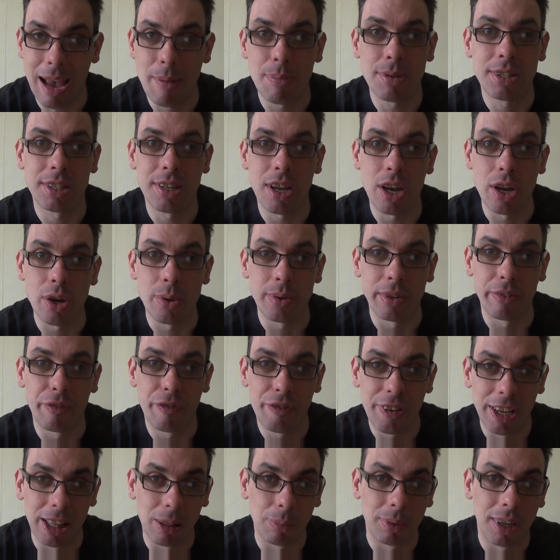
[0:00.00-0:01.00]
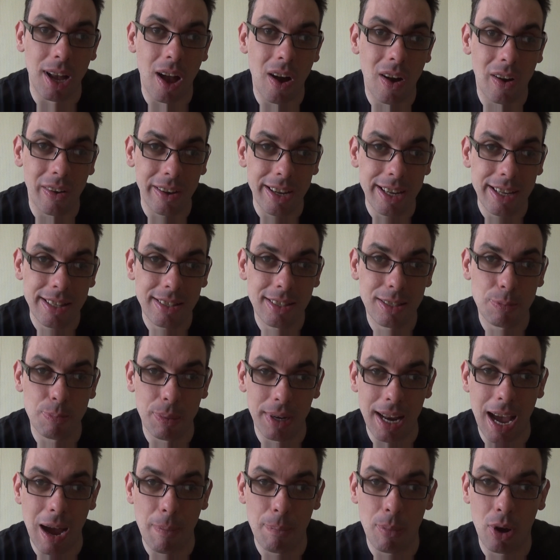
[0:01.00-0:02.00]
episode and film guides
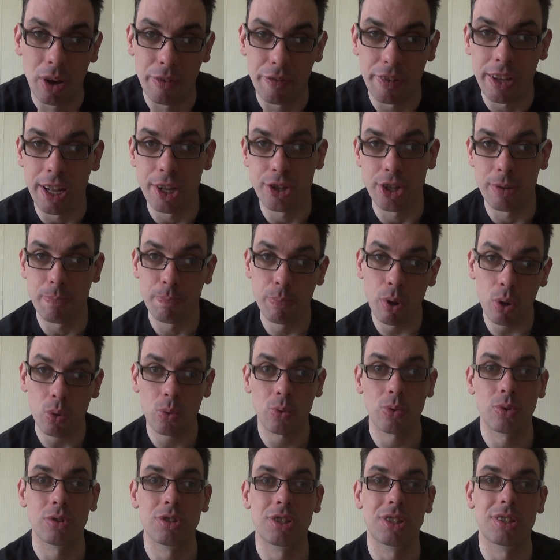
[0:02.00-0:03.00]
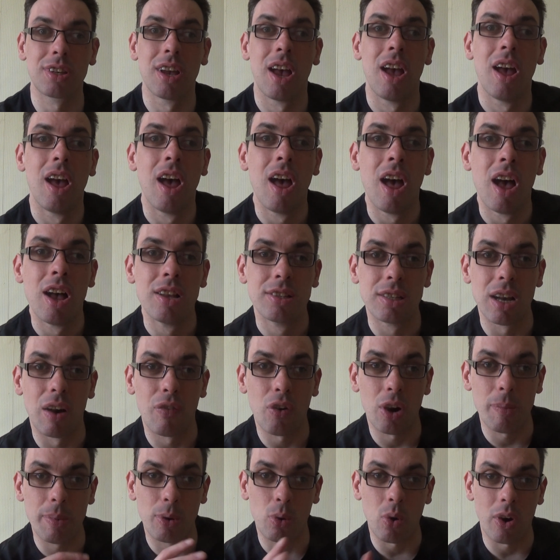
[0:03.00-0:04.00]
put out by Virgin Books, so I
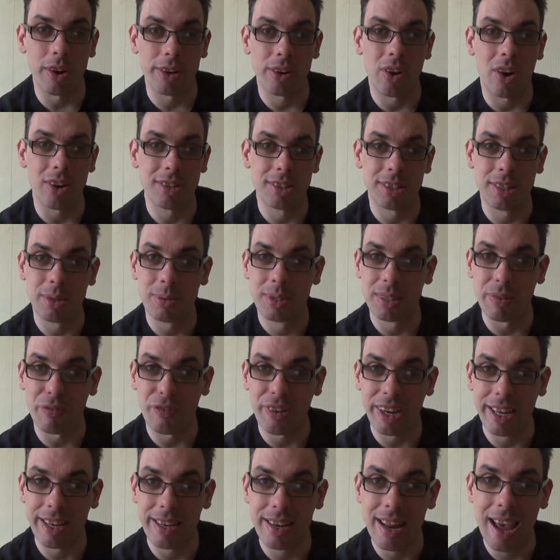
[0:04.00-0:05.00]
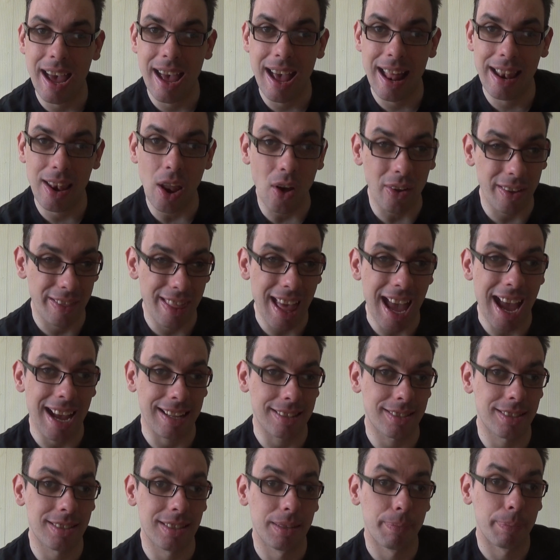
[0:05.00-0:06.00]
thought it'd be quite nice to do something like
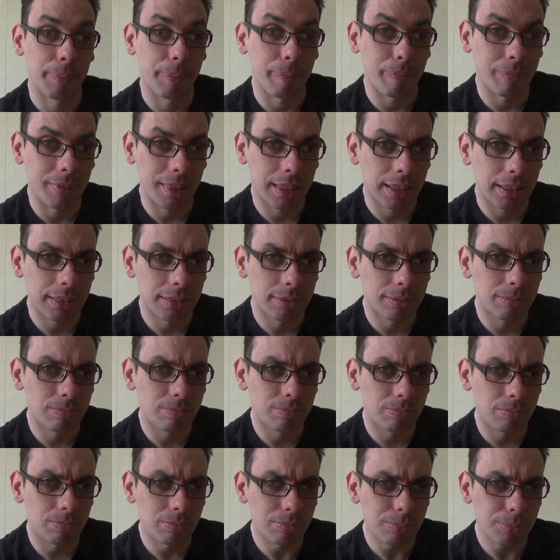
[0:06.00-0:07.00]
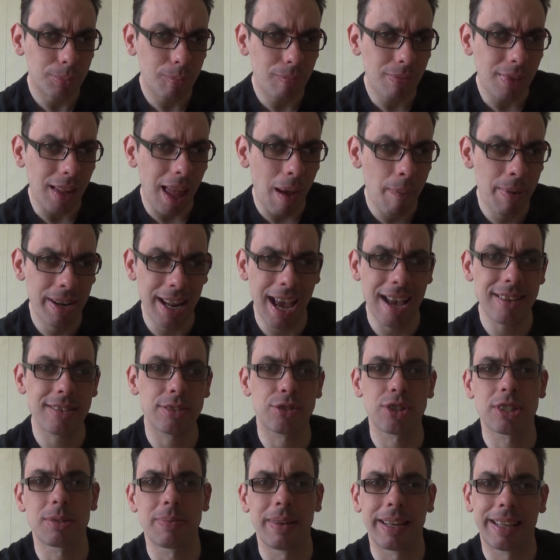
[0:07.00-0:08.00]
that. But it hasn't
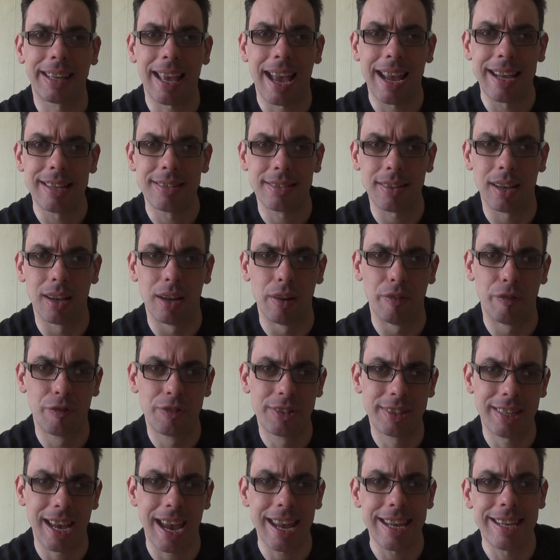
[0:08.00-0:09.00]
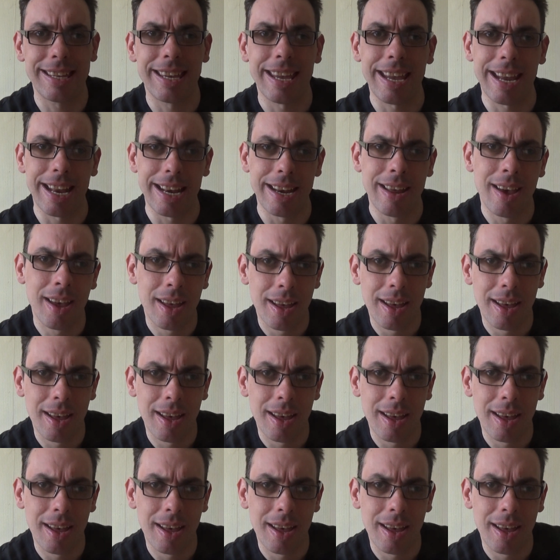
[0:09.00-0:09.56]
just been a case of taking